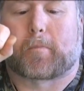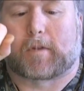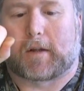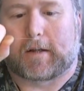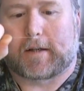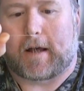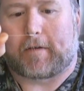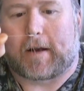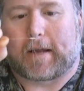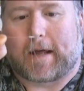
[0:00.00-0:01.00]
I didn't have
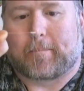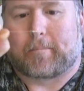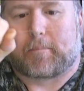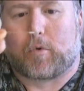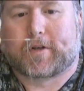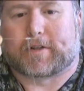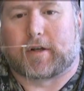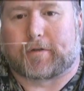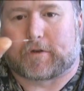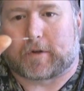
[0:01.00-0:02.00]
that moist
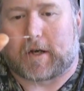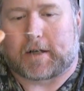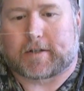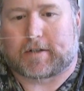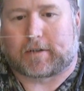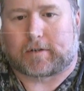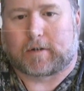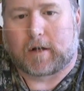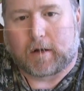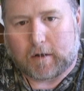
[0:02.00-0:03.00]
enough, so it kind
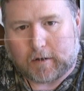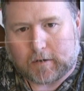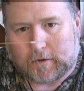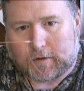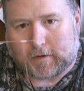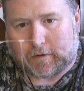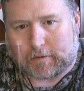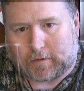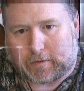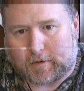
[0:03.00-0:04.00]

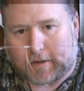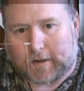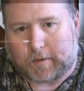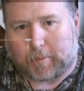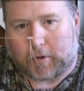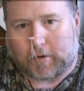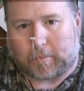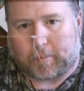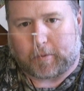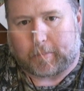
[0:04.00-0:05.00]
of needed
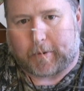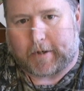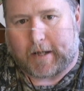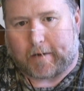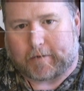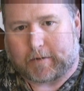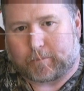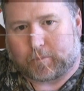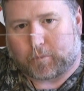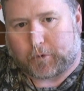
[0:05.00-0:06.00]
to put a pretty heavy
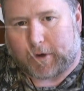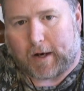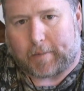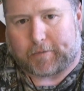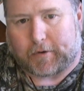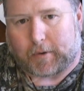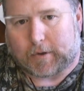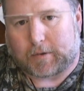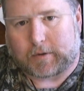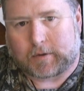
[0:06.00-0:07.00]
grab to
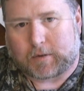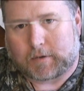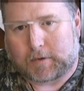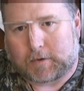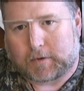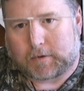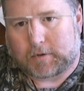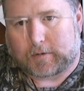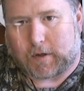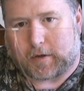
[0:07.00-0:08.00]
it.
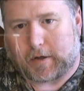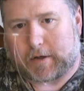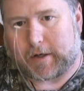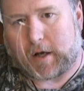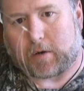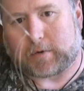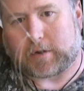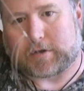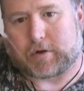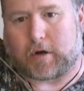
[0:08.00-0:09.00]
So there you go.
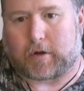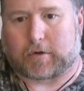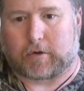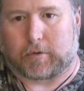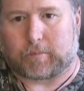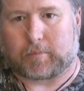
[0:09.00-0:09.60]
There's your other loop.